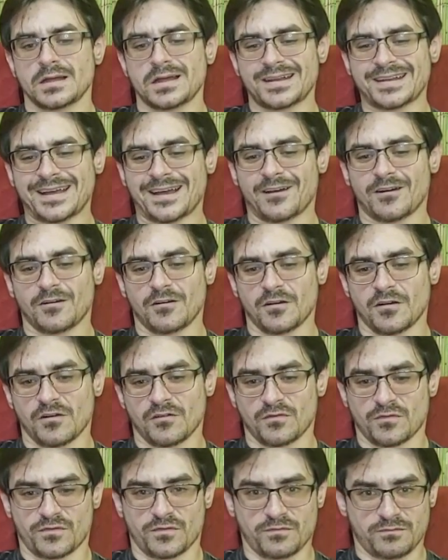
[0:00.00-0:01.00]
Now,
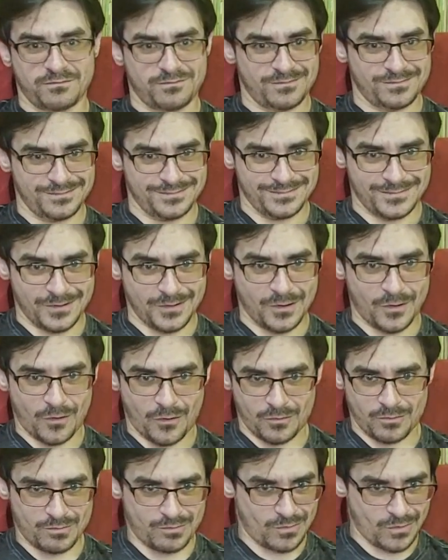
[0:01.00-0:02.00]
of
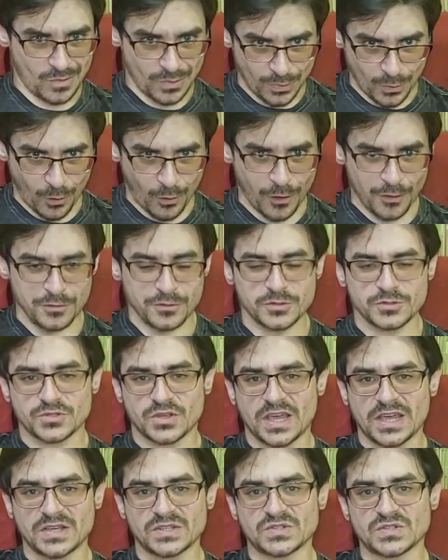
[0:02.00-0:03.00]
all those
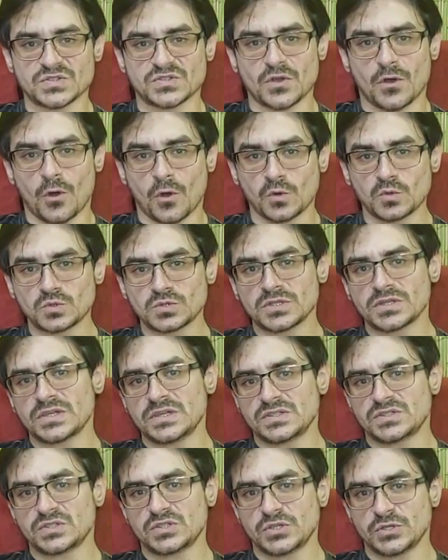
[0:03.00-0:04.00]
cases,
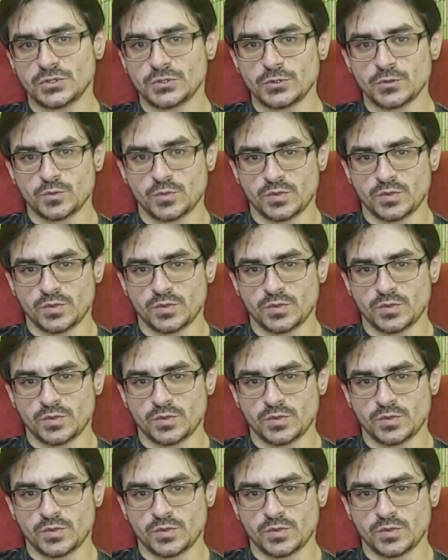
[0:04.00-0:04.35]
only 2